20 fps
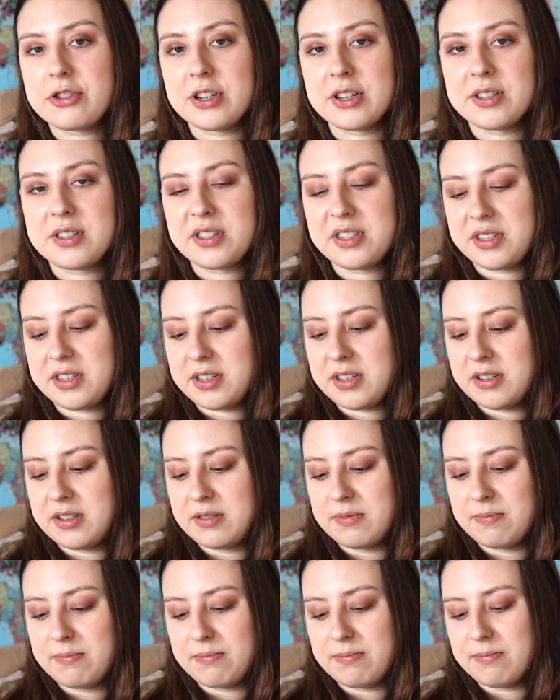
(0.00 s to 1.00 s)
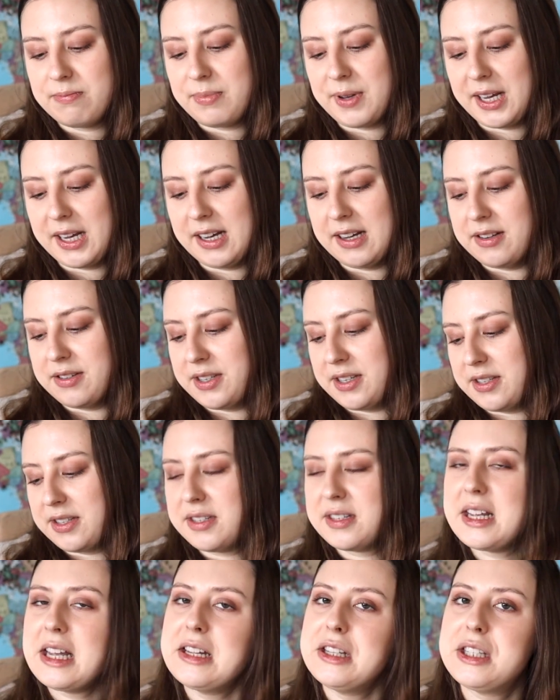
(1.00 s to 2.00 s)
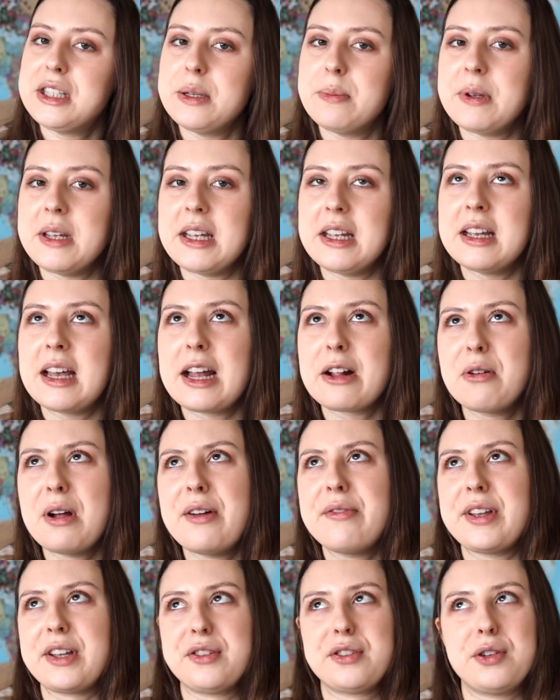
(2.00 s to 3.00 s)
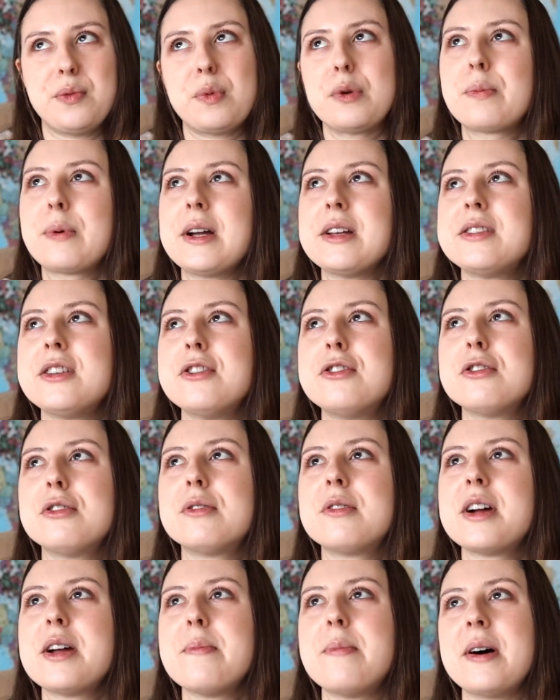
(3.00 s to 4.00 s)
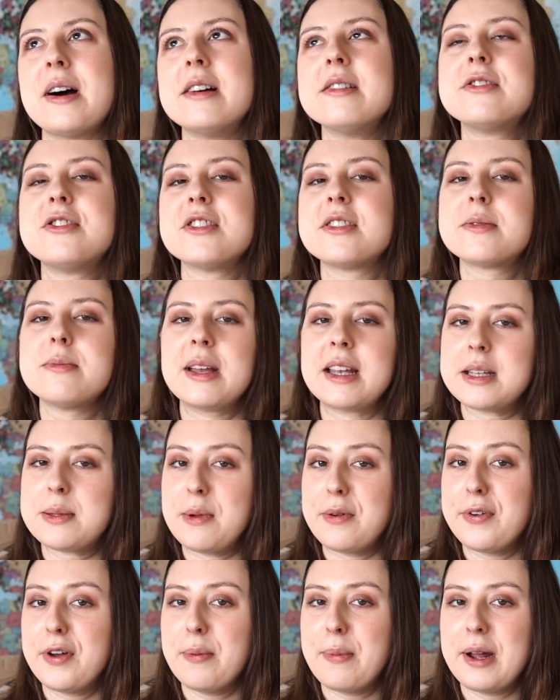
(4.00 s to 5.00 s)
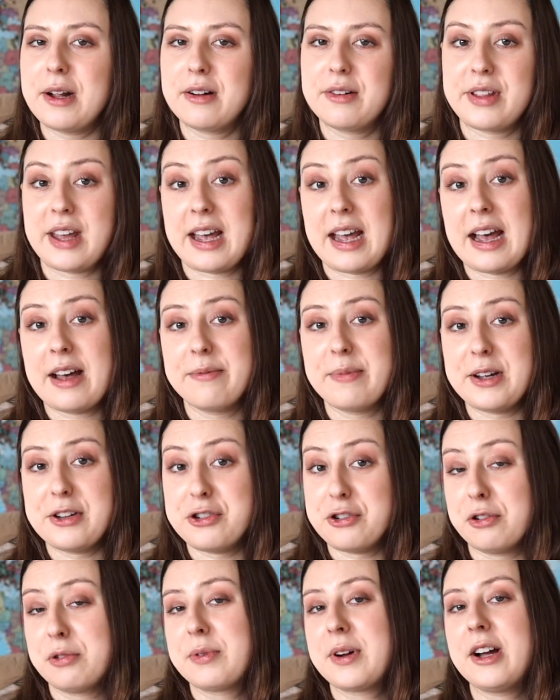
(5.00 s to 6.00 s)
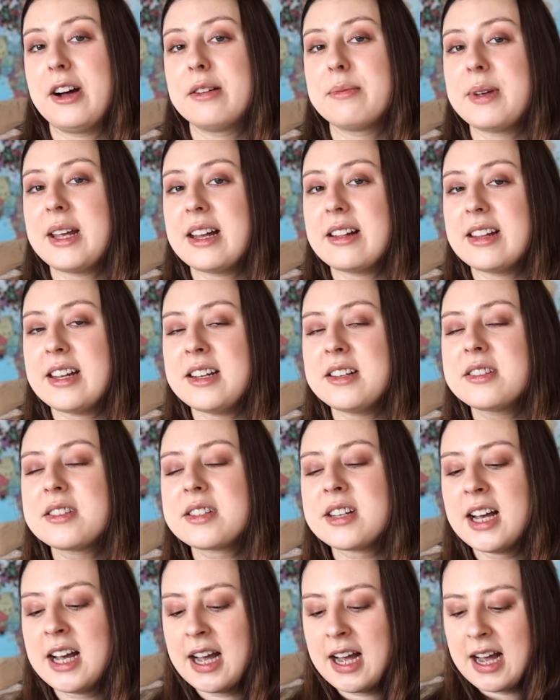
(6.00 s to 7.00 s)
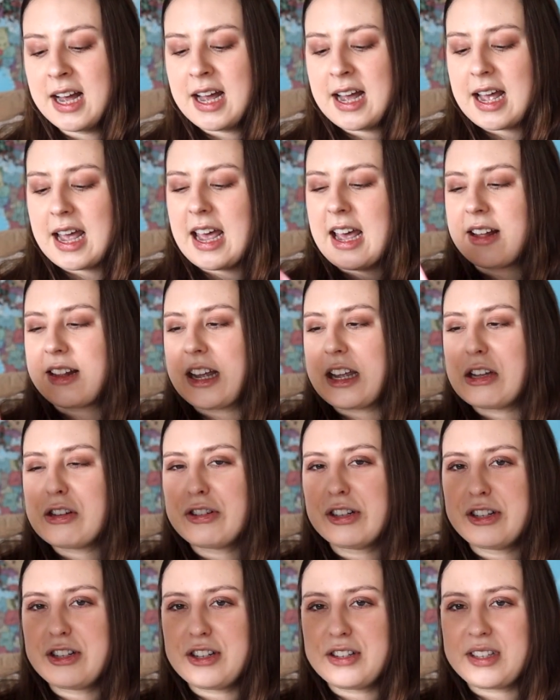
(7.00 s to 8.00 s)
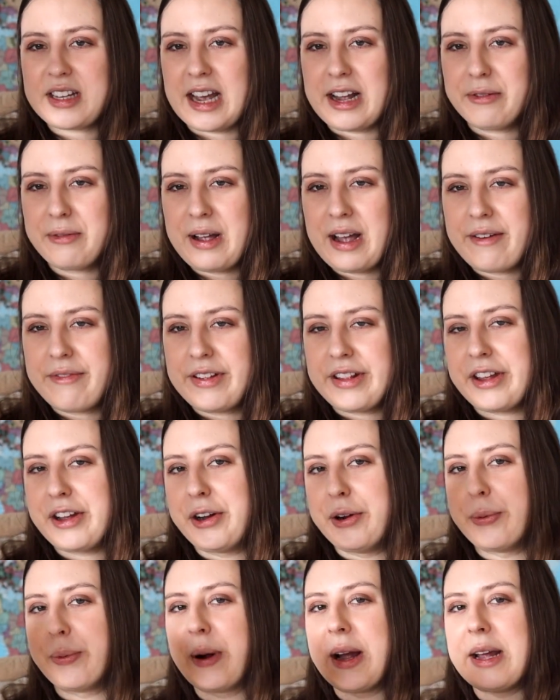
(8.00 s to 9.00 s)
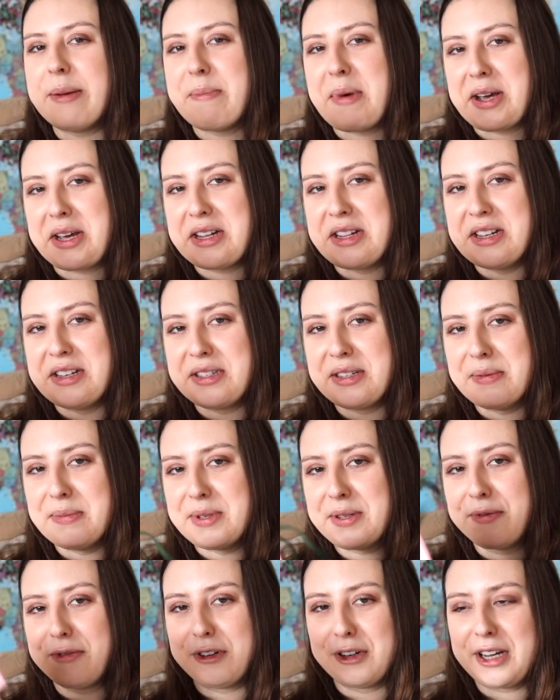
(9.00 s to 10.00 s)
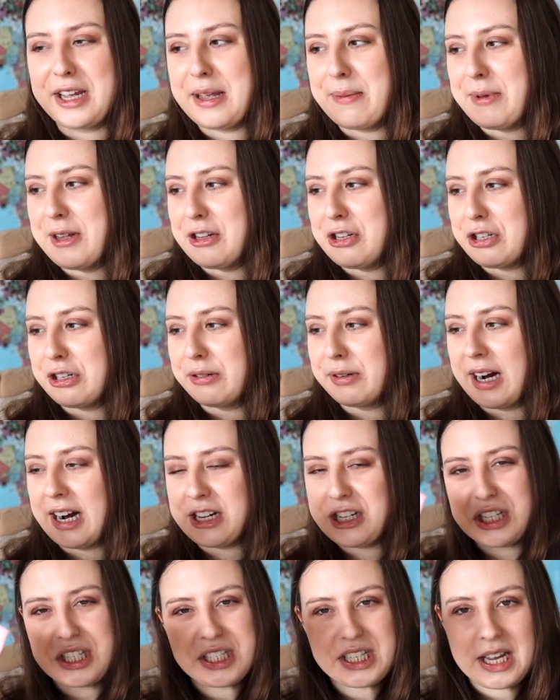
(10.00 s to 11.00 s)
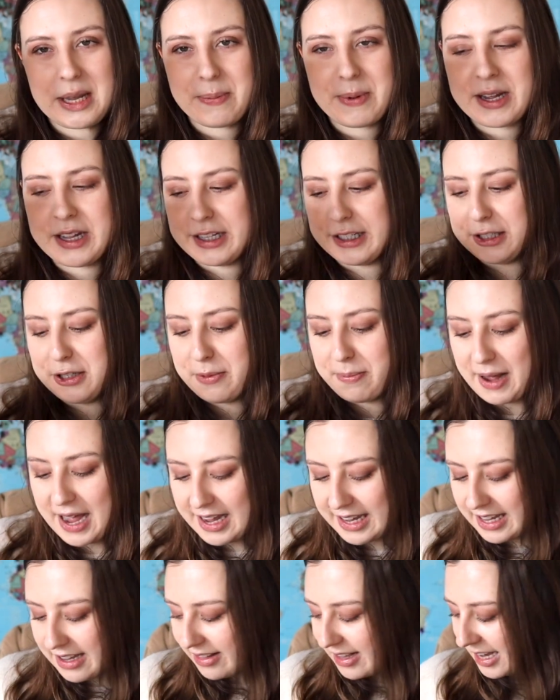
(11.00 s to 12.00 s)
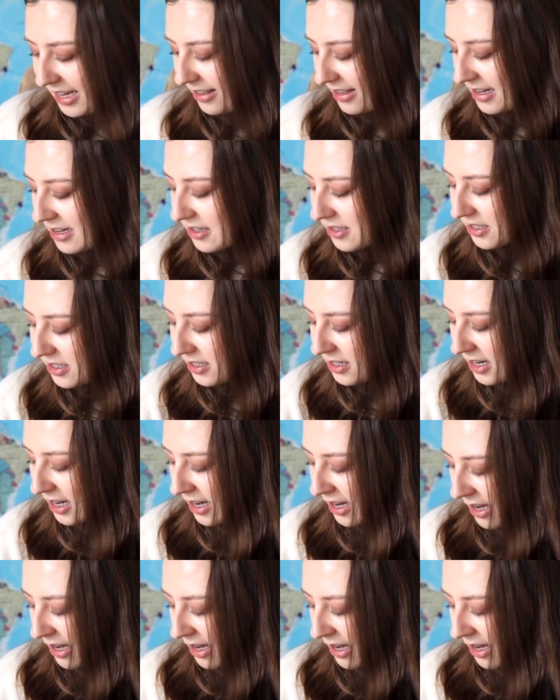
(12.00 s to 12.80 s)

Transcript: just because it tends to be, I don't have like super pricey jewelry, but it just makes me feel better that I have my jewelry on me at least. And I usually I don't have any great mechanisms for keeping jewelry. I just keep it in a little baggie like this.